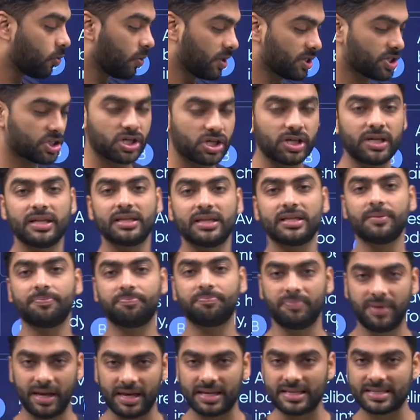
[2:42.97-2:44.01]
question in the
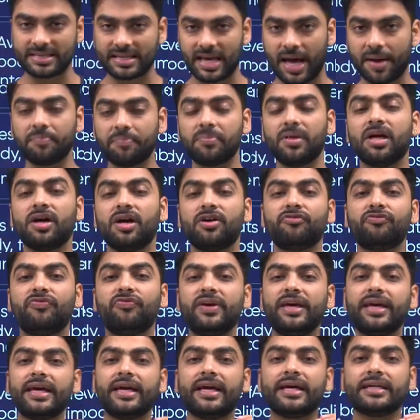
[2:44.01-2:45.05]
exam,
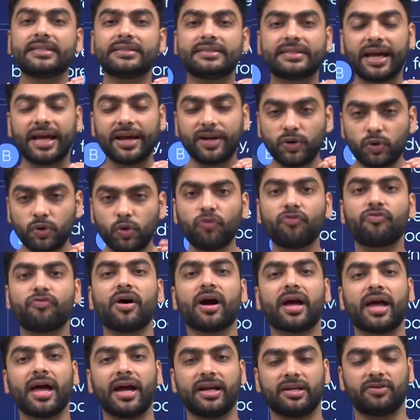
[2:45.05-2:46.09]
we tend to
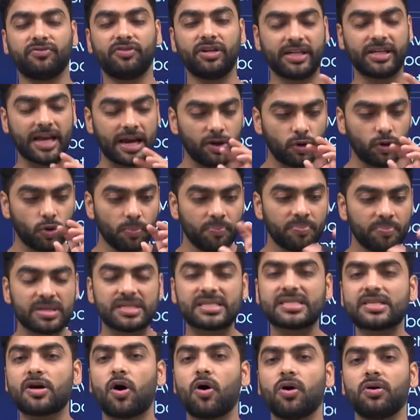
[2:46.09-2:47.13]
forget, we tend to
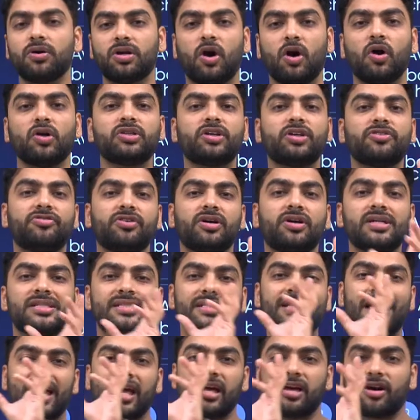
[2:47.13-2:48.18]
miss out on the
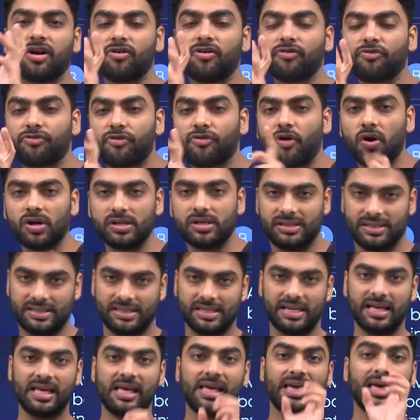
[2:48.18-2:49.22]
words like
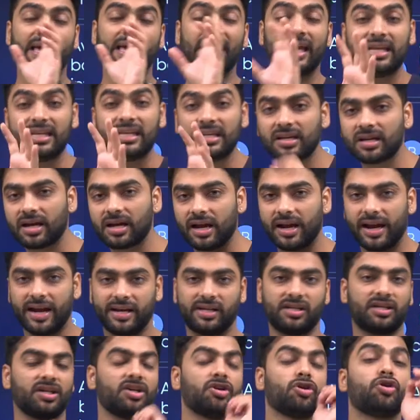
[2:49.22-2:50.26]
false,
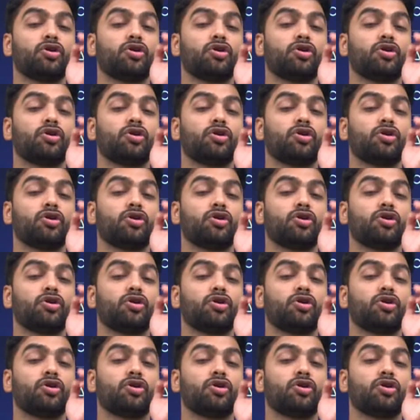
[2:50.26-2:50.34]
incorrect,